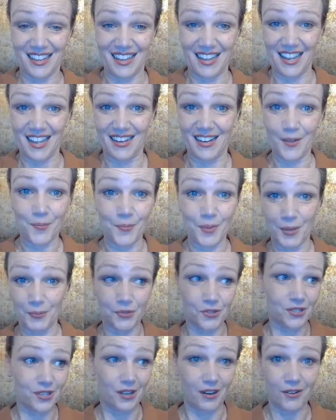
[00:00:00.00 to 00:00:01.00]
And then people
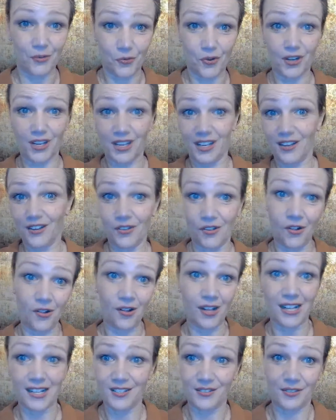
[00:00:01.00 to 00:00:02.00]
start working on all
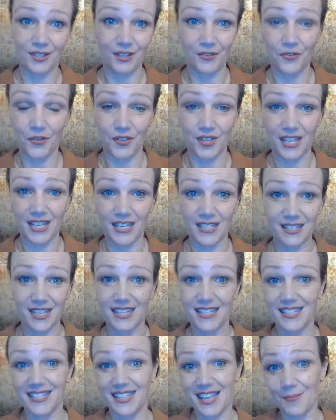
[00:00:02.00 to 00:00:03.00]
kinds of different things
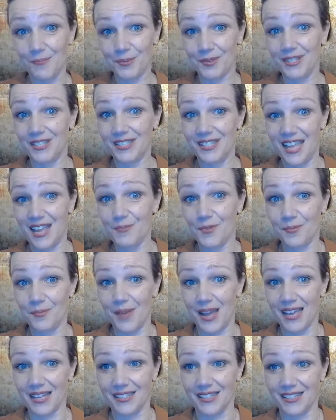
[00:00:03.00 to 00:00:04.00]
except the stable
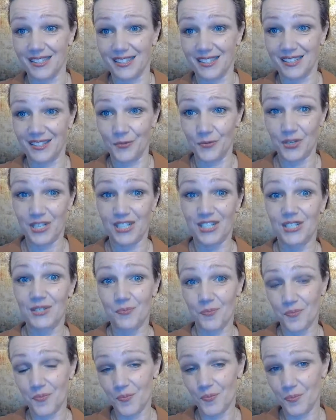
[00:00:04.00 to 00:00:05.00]
magnet, which
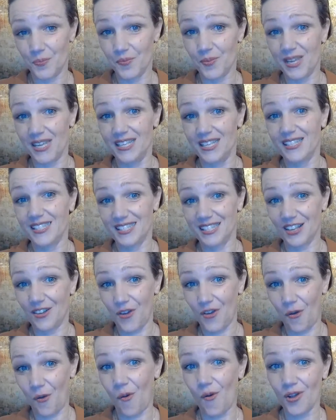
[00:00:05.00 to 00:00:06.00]
is the
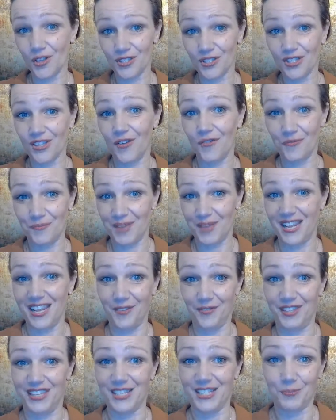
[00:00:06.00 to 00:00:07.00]
cause of many
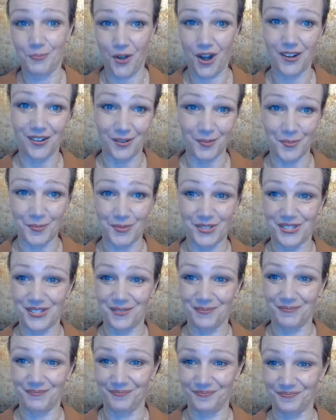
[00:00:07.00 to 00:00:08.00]
of these problems.
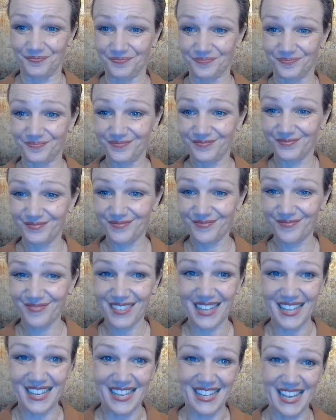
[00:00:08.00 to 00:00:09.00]

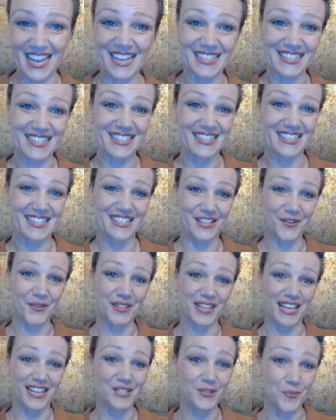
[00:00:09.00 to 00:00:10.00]
Yes, so
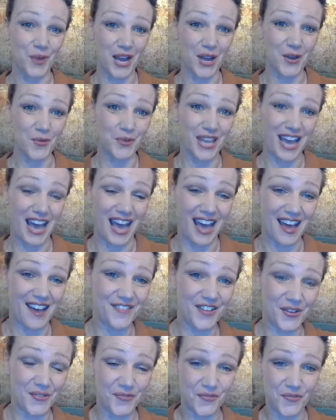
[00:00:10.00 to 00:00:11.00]
that's why we have
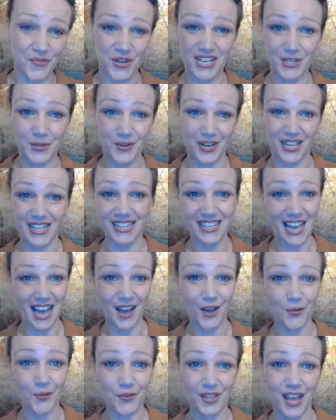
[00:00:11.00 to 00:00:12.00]
a free training
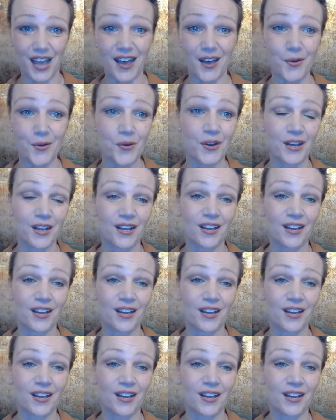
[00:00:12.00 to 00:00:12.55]
out now,